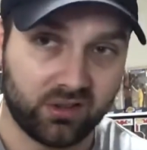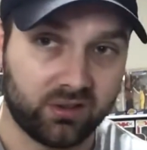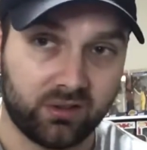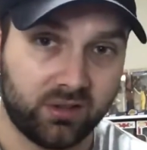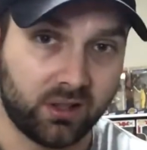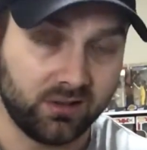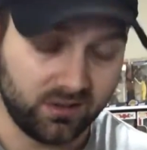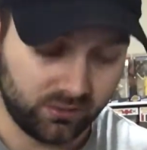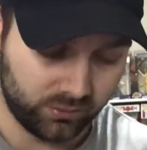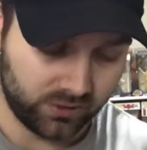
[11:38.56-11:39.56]
as I said, I
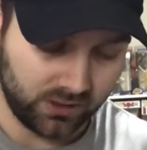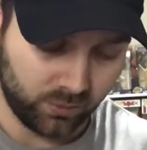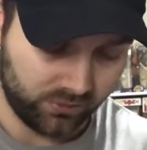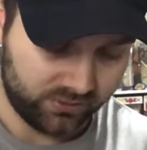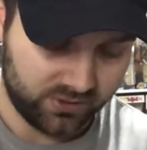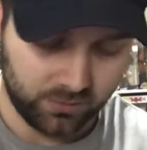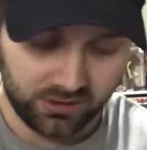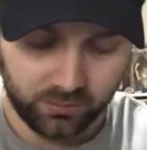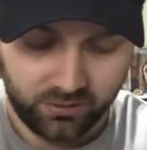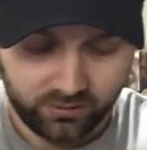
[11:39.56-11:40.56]
didn't really want it to
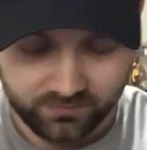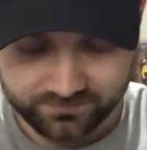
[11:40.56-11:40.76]
begin with.